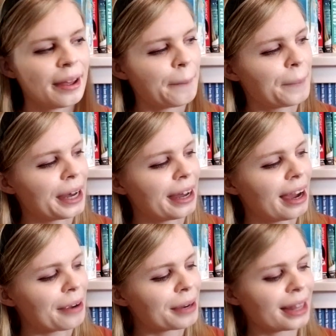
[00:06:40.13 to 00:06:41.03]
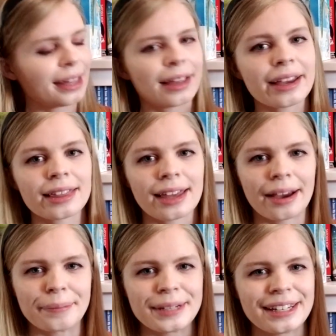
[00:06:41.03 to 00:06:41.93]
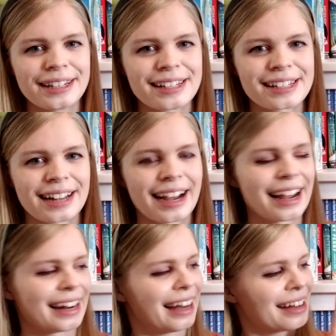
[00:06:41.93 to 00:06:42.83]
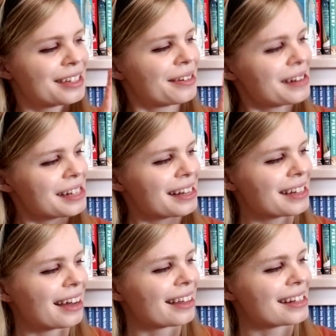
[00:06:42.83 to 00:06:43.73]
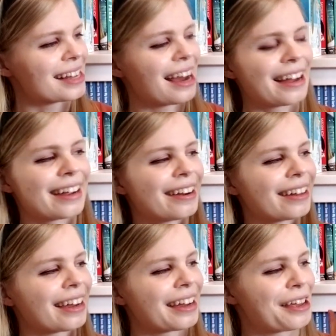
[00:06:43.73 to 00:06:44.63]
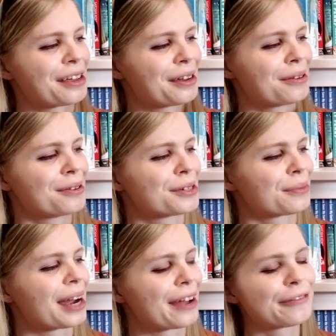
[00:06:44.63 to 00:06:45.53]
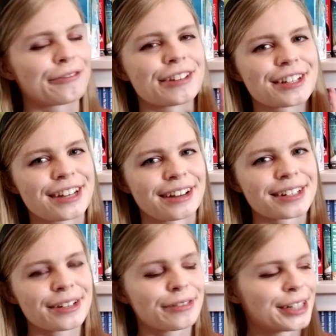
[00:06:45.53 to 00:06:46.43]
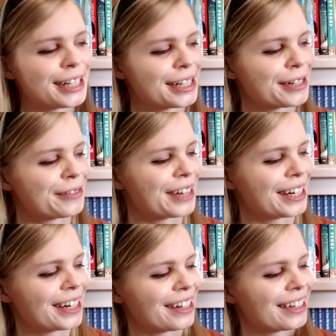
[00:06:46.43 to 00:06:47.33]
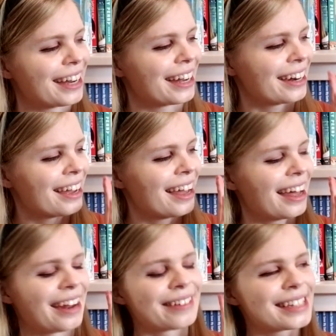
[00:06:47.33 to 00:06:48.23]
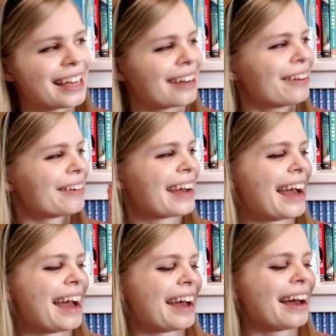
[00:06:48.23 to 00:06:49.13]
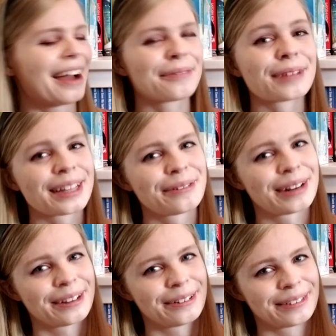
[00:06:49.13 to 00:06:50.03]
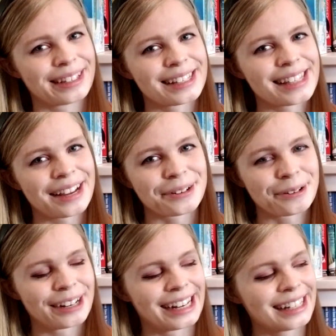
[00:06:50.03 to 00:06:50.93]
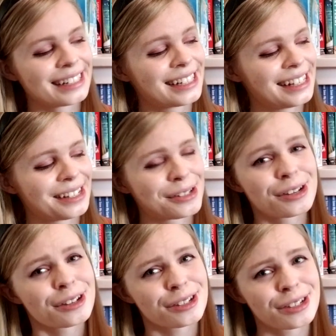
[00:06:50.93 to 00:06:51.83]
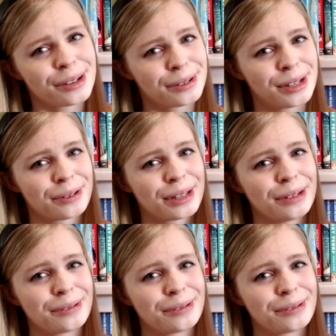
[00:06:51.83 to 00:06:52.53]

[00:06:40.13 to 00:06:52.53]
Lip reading: But I really like the updated design. As soon as I saw this, I got like a huge wave of nostalgia for Dungeon Fighter Online, and I was like, okay, I really want to own this Nendoroid. She is so, so cute.